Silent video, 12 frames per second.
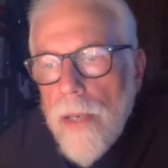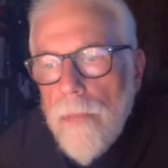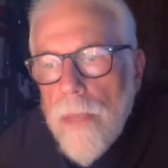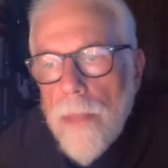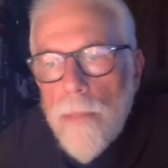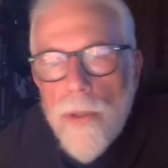
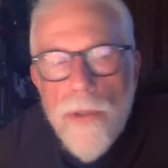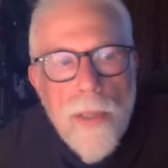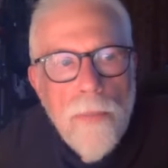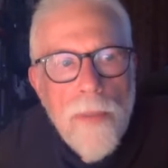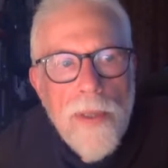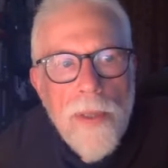
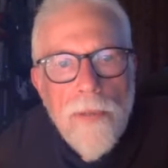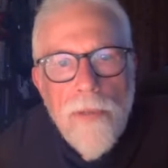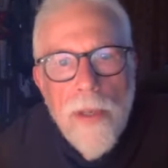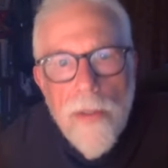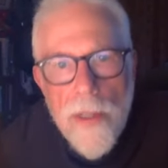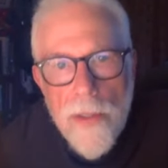membership in the
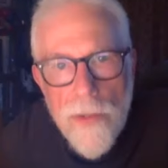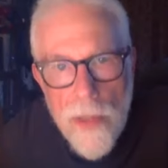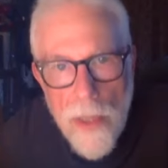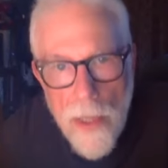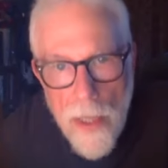various